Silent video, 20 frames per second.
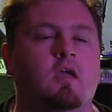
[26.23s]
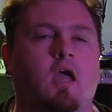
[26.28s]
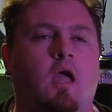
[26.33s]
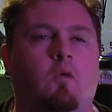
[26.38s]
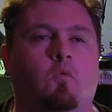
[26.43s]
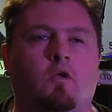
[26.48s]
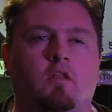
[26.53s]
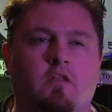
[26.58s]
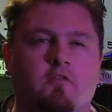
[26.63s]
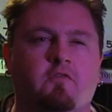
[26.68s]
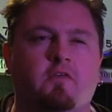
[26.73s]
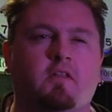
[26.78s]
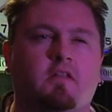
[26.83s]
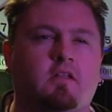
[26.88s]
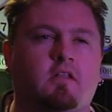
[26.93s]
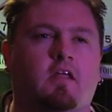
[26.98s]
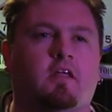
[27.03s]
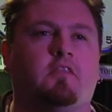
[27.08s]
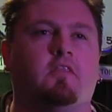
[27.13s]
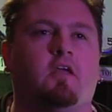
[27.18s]
and really
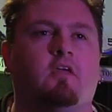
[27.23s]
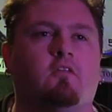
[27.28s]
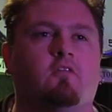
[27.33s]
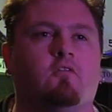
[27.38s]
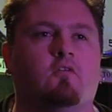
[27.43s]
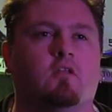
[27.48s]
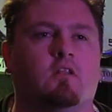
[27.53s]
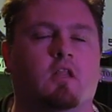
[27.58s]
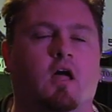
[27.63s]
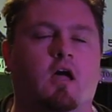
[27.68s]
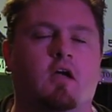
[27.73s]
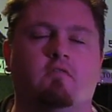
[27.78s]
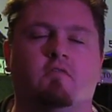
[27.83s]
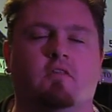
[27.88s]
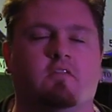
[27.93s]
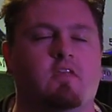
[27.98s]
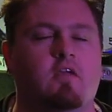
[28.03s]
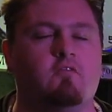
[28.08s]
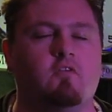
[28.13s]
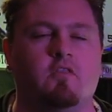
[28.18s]
feeling like things are alive.
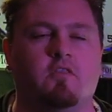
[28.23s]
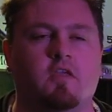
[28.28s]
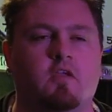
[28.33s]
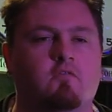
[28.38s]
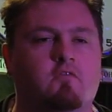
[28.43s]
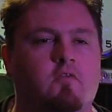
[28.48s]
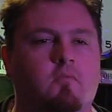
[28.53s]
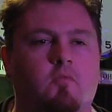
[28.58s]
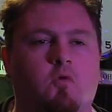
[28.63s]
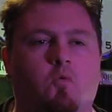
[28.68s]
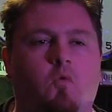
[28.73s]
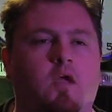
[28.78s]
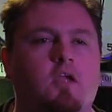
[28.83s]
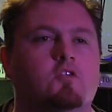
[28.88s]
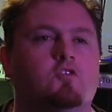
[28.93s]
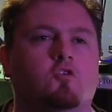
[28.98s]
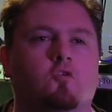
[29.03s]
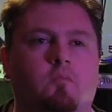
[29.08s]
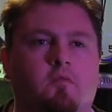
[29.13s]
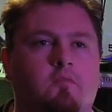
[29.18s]
It's everything from the way
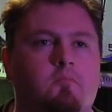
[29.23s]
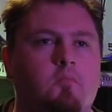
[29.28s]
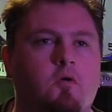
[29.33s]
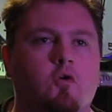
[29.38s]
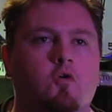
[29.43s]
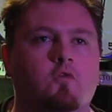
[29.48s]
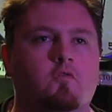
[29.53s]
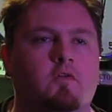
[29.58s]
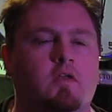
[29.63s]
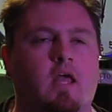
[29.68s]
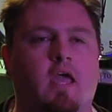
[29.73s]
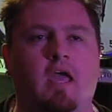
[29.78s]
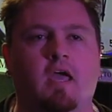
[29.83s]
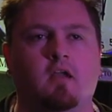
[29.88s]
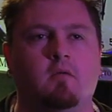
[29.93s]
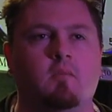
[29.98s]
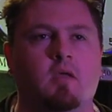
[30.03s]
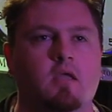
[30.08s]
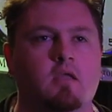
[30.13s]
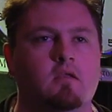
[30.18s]
troops move and
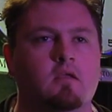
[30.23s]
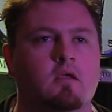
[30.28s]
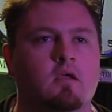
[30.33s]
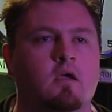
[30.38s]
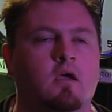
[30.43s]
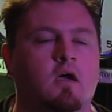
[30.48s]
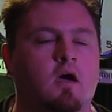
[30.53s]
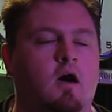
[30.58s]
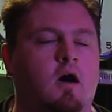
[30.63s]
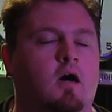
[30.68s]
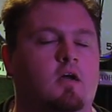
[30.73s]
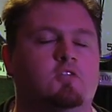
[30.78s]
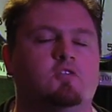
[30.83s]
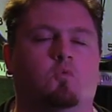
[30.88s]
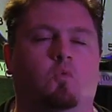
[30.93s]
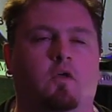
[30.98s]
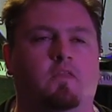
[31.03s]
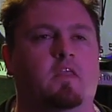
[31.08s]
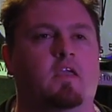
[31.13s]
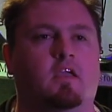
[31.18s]
animate to
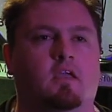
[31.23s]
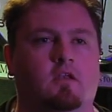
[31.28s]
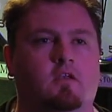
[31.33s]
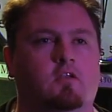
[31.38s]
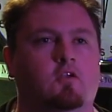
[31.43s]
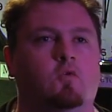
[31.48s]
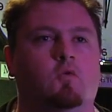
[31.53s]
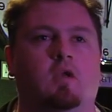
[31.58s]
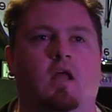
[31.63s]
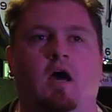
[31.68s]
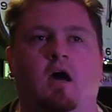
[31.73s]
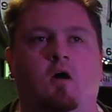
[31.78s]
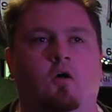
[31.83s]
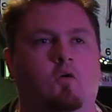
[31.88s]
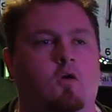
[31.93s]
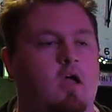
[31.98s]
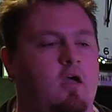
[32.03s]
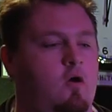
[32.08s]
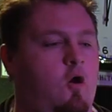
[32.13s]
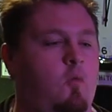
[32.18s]
what they can do and
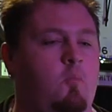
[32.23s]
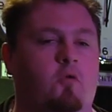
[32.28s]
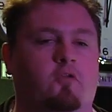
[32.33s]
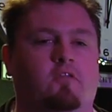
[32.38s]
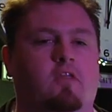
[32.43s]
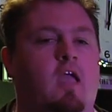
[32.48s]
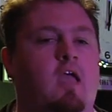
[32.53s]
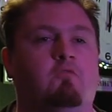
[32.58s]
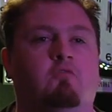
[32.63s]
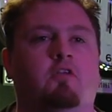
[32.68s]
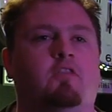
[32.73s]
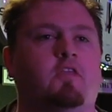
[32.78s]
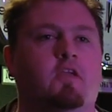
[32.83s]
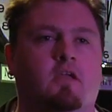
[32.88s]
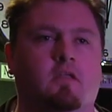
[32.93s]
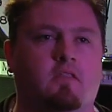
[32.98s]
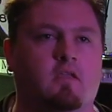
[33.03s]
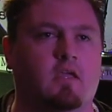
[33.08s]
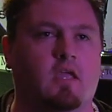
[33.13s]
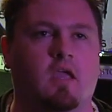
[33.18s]
how almost everything
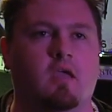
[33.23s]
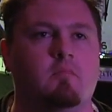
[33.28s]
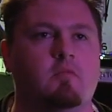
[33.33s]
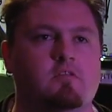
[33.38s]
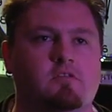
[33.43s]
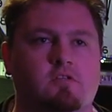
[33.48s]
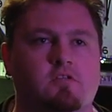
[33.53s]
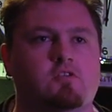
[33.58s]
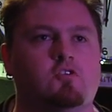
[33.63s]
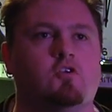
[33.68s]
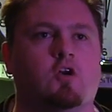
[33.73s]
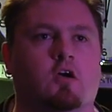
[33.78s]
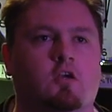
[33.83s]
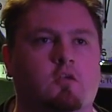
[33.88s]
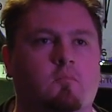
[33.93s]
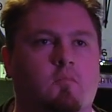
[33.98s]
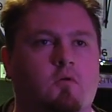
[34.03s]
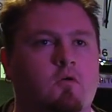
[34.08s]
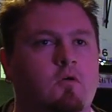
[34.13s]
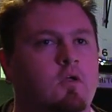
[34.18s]
in the game is
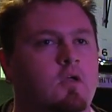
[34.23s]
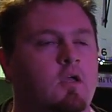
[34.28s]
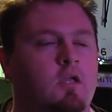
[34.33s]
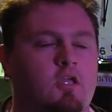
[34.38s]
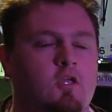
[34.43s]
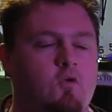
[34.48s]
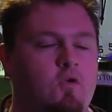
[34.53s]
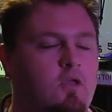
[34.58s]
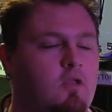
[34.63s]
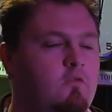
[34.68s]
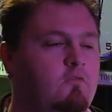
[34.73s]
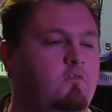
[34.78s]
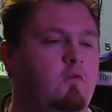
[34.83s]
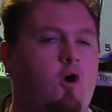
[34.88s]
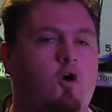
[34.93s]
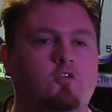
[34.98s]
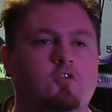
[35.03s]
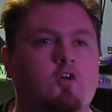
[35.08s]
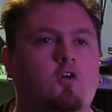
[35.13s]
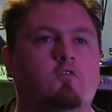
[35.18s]
destructible. You can
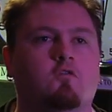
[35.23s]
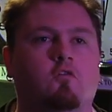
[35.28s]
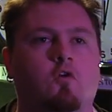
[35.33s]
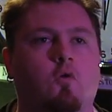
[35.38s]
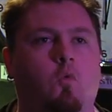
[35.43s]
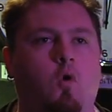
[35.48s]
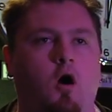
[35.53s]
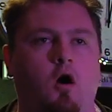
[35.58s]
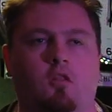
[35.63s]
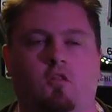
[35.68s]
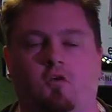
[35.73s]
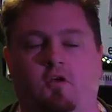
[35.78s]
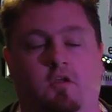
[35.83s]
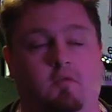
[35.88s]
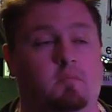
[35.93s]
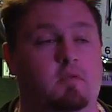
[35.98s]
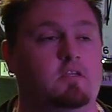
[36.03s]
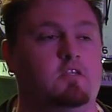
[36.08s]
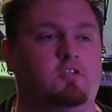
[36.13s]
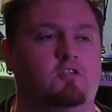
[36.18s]
vault over a wall or it
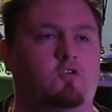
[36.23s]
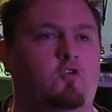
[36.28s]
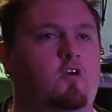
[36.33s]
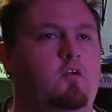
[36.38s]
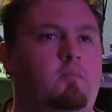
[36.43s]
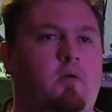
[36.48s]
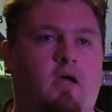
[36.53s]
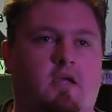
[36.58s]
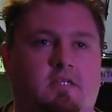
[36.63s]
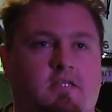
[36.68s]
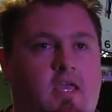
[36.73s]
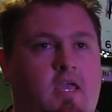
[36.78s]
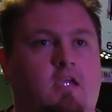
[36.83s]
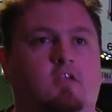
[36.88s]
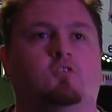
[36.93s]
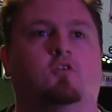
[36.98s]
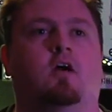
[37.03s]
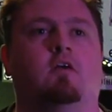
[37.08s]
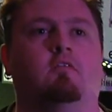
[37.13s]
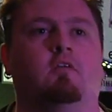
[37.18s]
can be destroyed by a tank
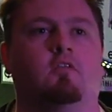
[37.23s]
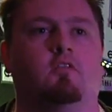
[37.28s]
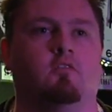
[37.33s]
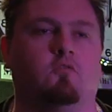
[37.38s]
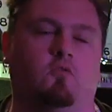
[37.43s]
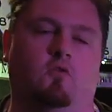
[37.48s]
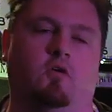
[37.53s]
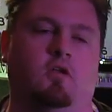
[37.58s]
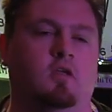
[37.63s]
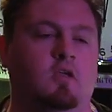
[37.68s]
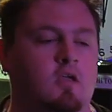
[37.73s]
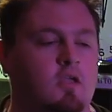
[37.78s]
driving through it.